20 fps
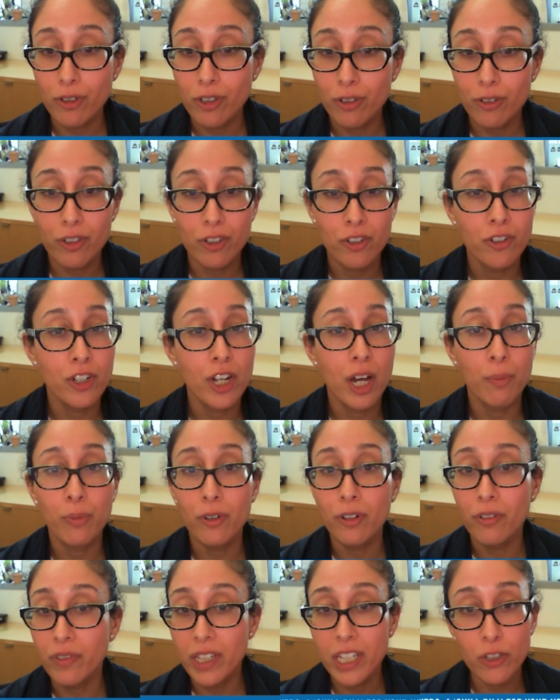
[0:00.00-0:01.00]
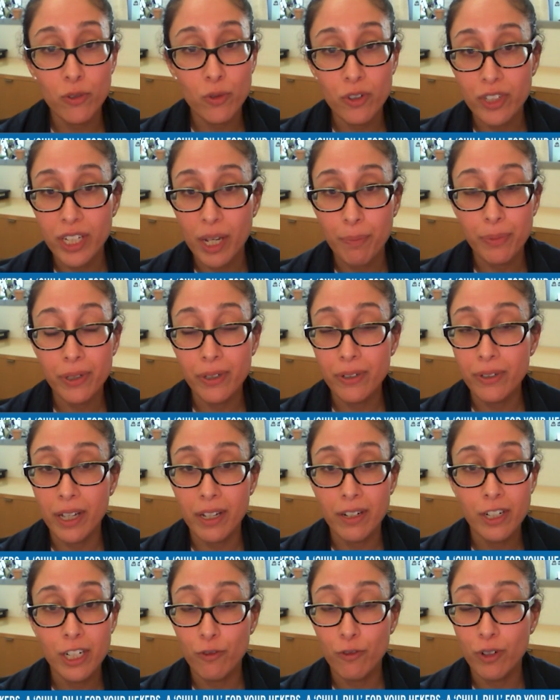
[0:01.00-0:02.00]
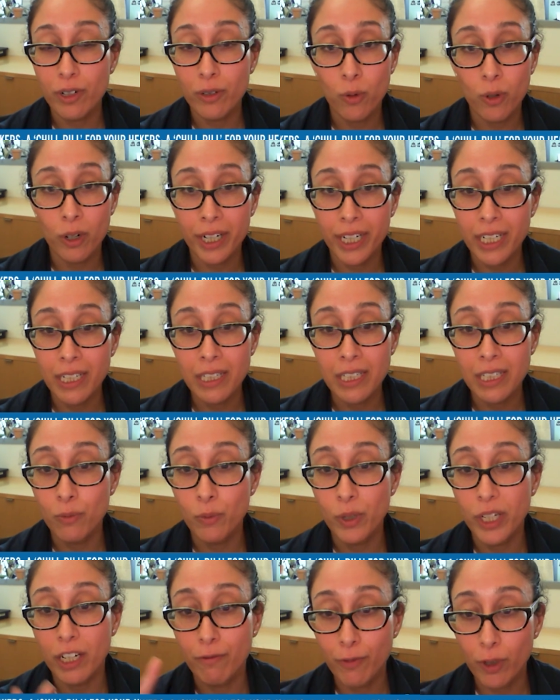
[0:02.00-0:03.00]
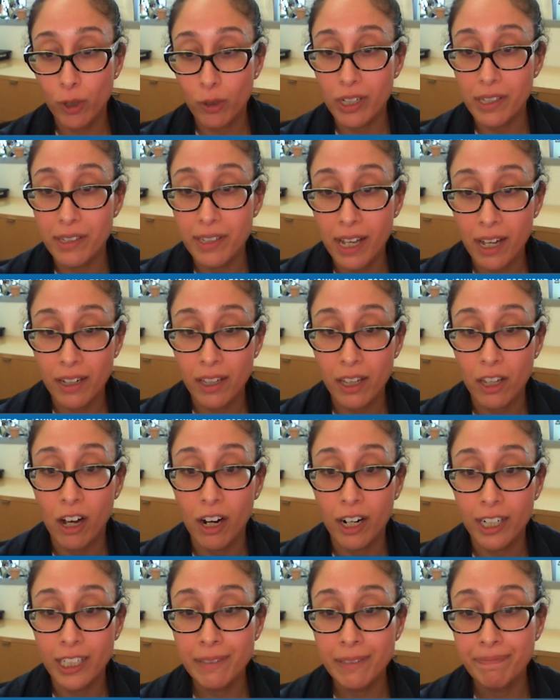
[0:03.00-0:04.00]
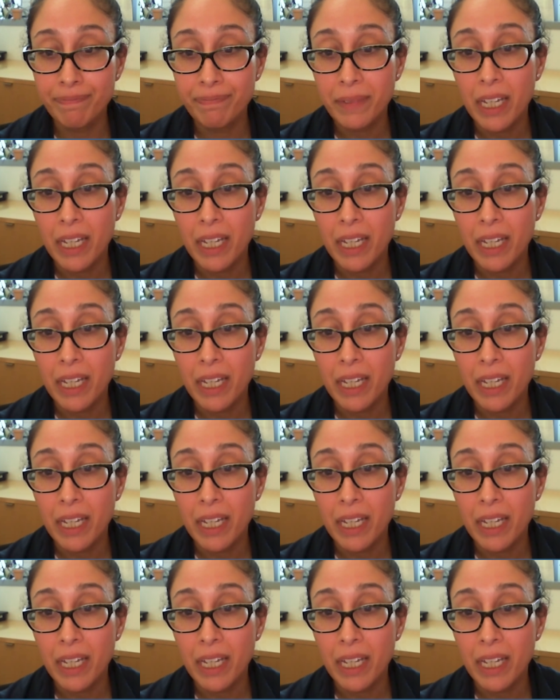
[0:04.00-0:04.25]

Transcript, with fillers: there's a number of these receptors on different organs, and we can focus on the heart.